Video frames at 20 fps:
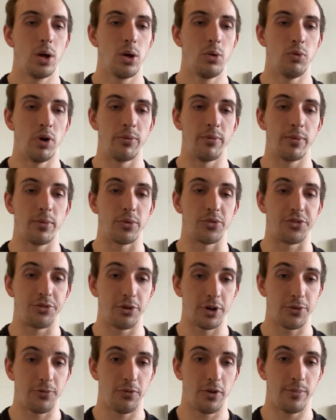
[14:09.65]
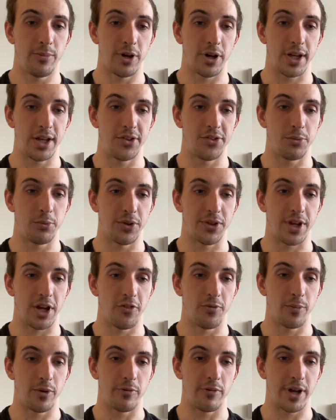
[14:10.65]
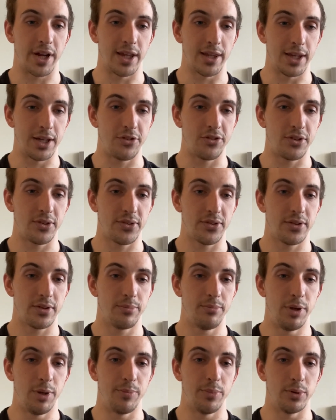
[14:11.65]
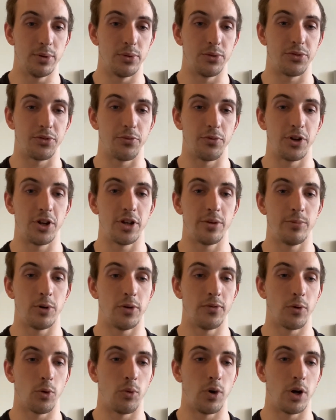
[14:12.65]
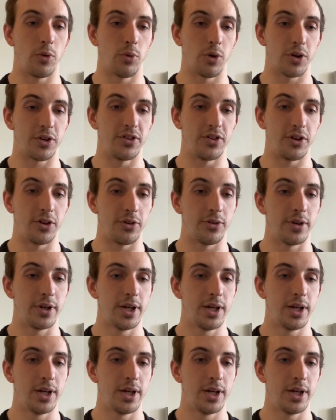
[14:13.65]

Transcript: When we restrict free markets with government regulations, people lose freedom over what work to do,